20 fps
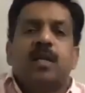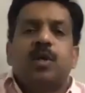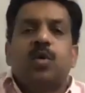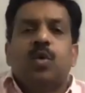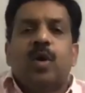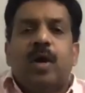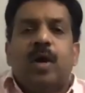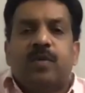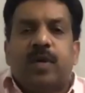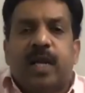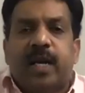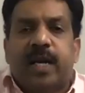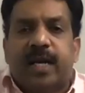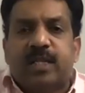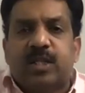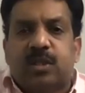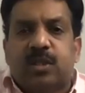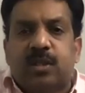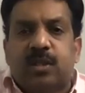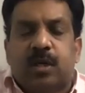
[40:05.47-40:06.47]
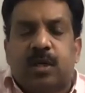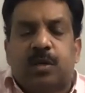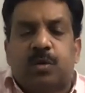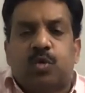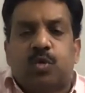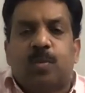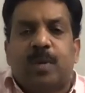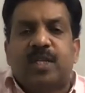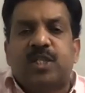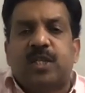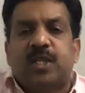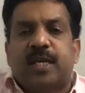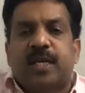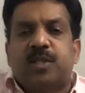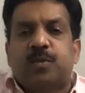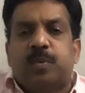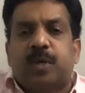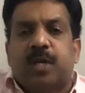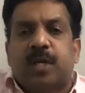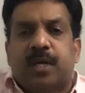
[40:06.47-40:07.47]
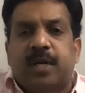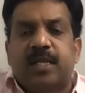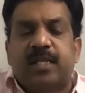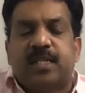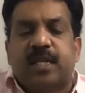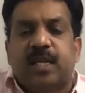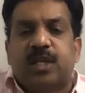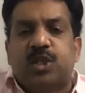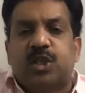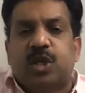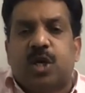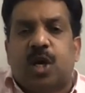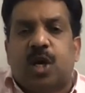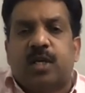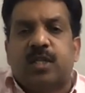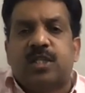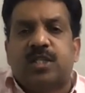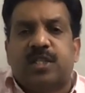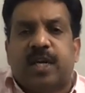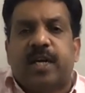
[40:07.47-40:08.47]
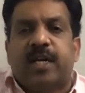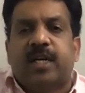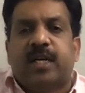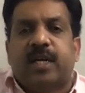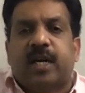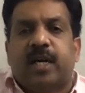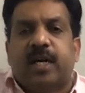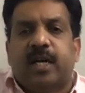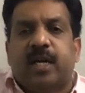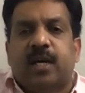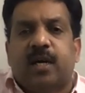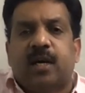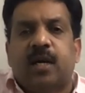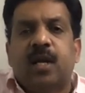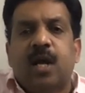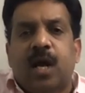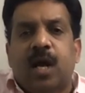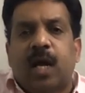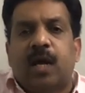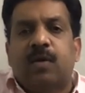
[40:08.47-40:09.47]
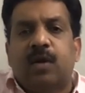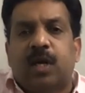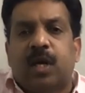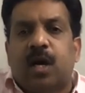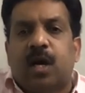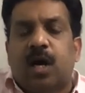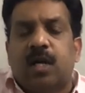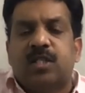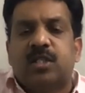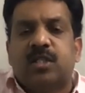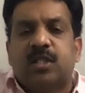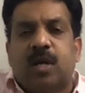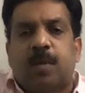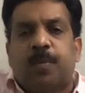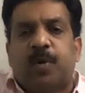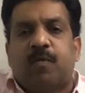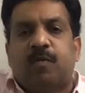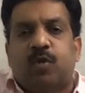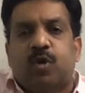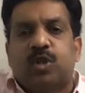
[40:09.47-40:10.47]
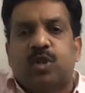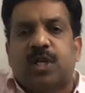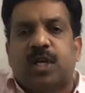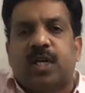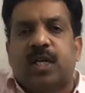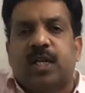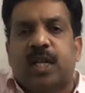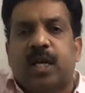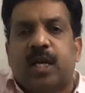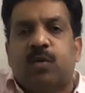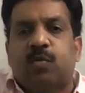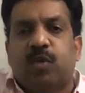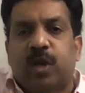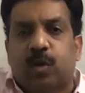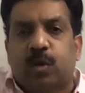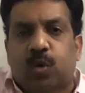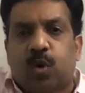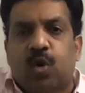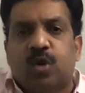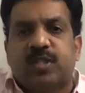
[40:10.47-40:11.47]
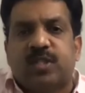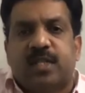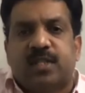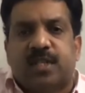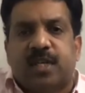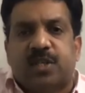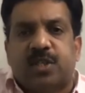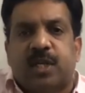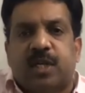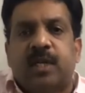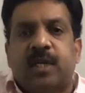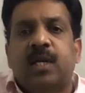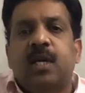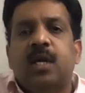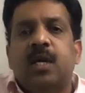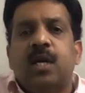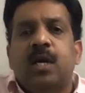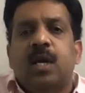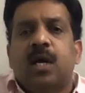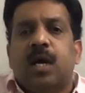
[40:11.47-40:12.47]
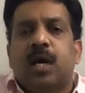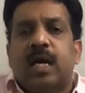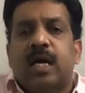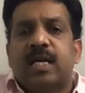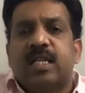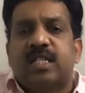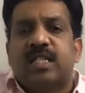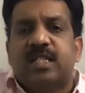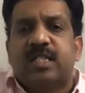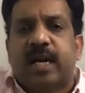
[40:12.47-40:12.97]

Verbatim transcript: you have done uh, too much uh, research on stent and uh, I will ask couple of questions and then we will close the session. Uh, sure.